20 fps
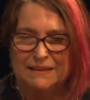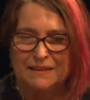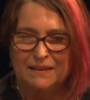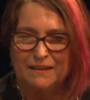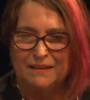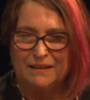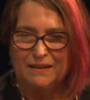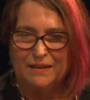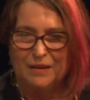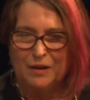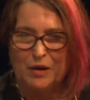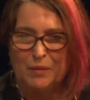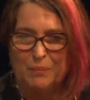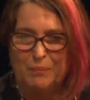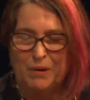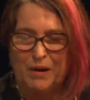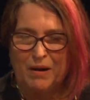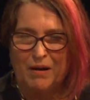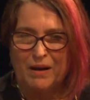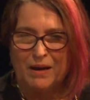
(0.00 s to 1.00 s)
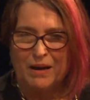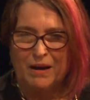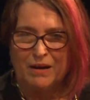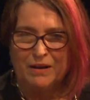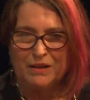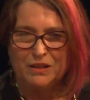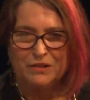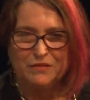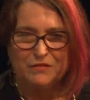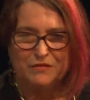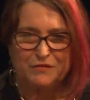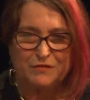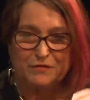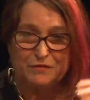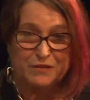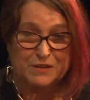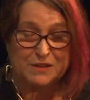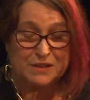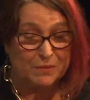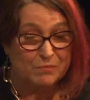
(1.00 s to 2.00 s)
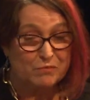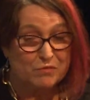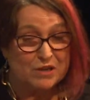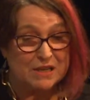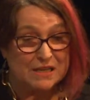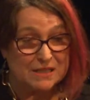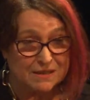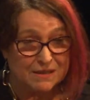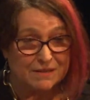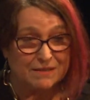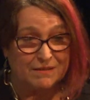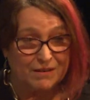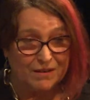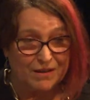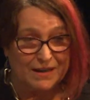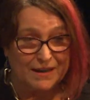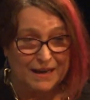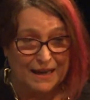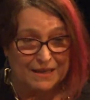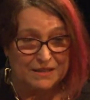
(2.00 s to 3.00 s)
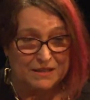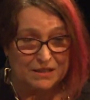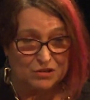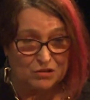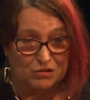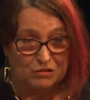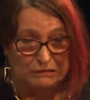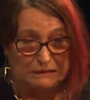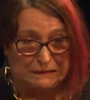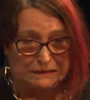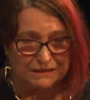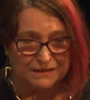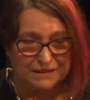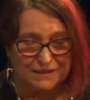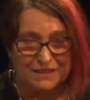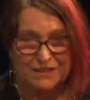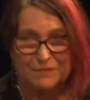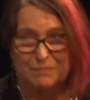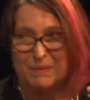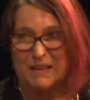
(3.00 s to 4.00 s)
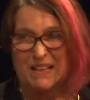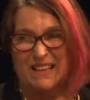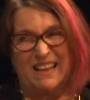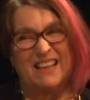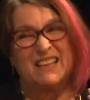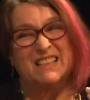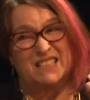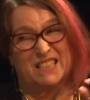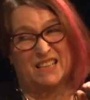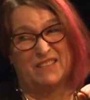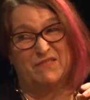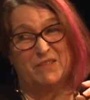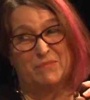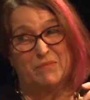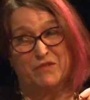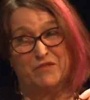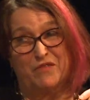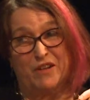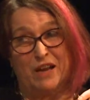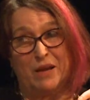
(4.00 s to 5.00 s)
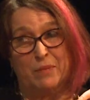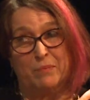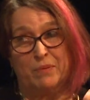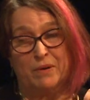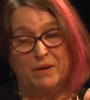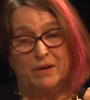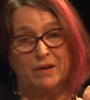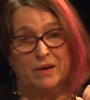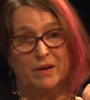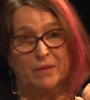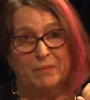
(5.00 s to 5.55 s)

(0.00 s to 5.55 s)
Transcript: But I kind of, for some reason, I landed on, this is a bit negative, I'm afraid, but